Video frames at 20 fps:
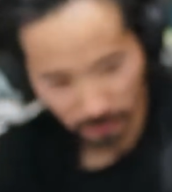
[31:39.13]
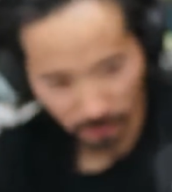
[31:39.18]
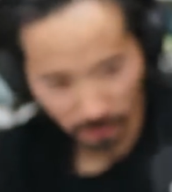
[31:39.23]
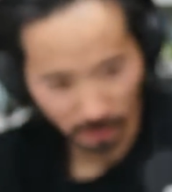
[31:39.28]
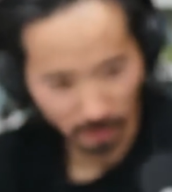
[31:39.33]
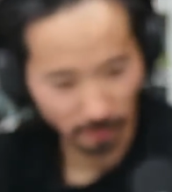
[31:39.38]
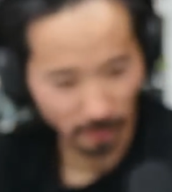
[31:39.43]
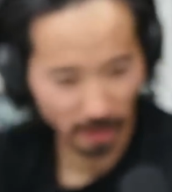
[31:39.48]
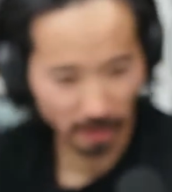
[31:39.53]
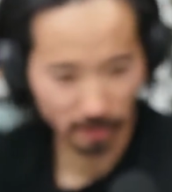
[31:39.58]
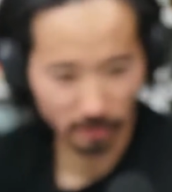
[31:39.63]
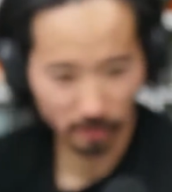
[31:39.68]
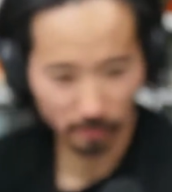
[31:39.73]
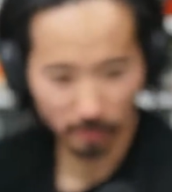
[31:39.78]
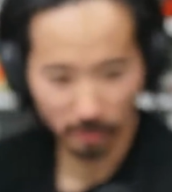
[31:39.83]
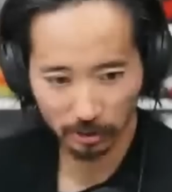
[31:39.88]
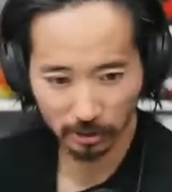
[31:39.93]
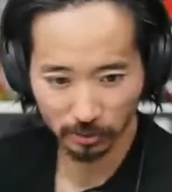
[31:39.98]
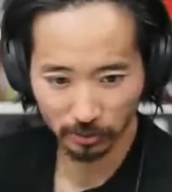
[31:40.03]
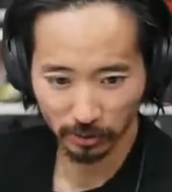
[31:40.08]
Sorry, I'm making
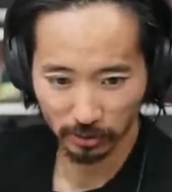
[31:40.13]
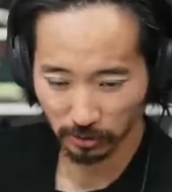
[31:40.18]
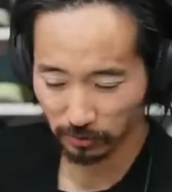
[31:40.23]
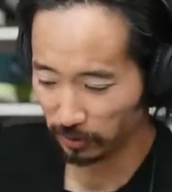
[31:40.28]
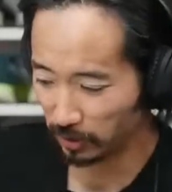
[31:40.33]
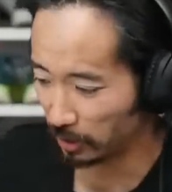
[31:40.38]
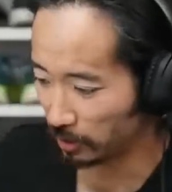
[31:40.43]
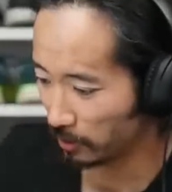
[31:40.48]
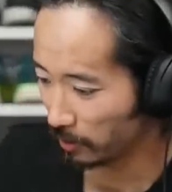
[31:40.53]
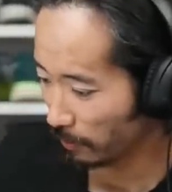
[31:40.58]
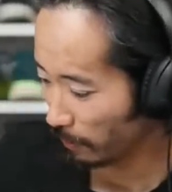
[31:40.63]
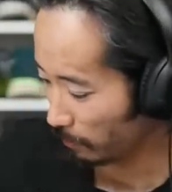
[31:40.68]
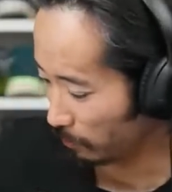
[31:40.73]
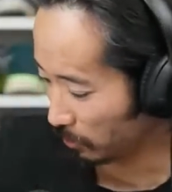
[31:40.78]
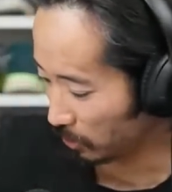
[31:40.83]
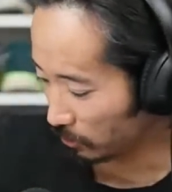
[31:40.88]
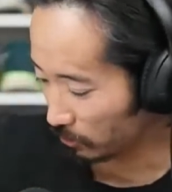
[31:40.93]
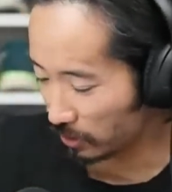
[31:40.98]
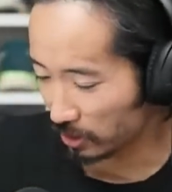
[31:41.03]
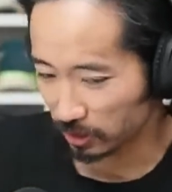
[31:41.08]
so much noise over here.
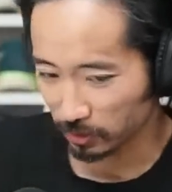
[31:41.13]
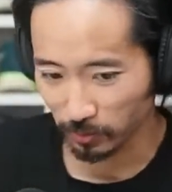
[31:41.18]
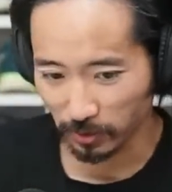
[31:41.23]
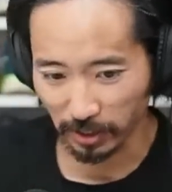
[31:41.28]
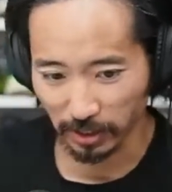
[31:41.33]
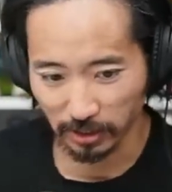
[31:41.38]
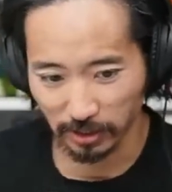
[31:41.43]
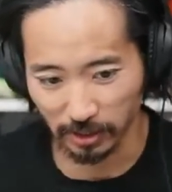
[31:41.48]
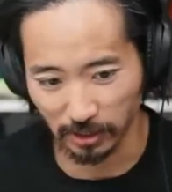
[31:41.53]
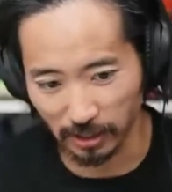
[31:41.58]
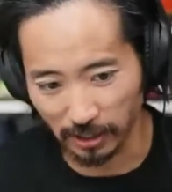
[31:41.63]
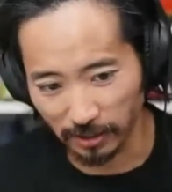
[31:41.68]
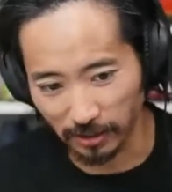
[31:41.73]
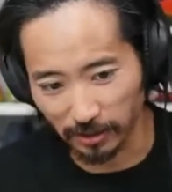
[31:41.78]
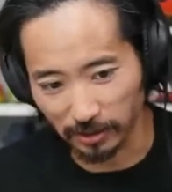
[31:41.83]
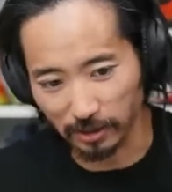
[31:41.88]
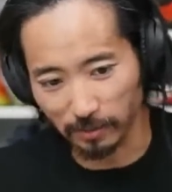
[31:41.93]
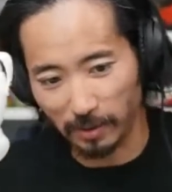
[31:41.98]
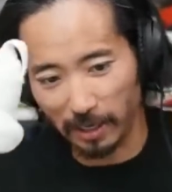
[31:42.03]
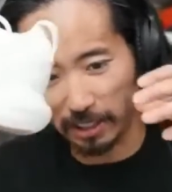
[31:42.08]
But the reason why I see now
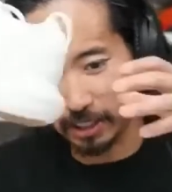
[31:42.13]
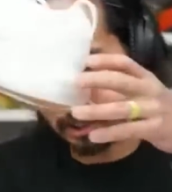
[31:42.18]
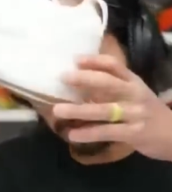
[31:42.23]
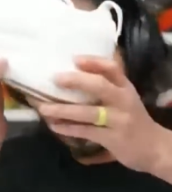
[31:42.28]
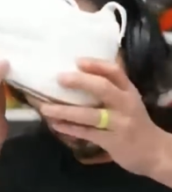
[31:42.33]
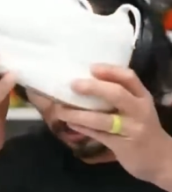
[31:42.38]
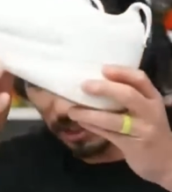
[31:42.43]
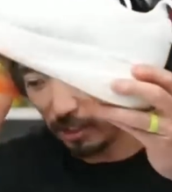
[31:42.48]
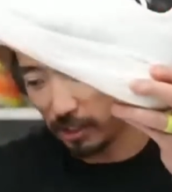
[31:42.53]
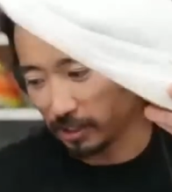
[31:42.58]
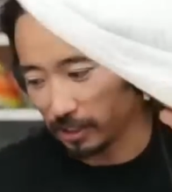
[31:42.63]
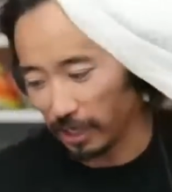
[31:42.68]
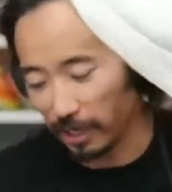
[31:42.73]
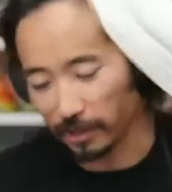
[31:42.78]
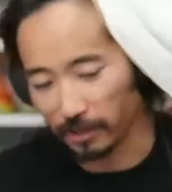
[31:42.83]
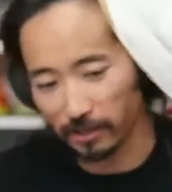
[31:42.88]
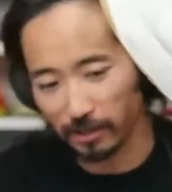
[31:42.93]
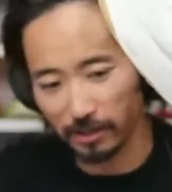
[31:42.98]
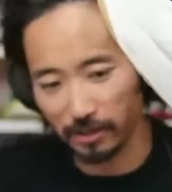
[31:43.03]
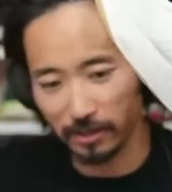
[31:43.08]
there's a matchy matchy
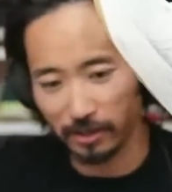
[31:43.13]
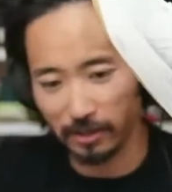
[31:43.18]
set.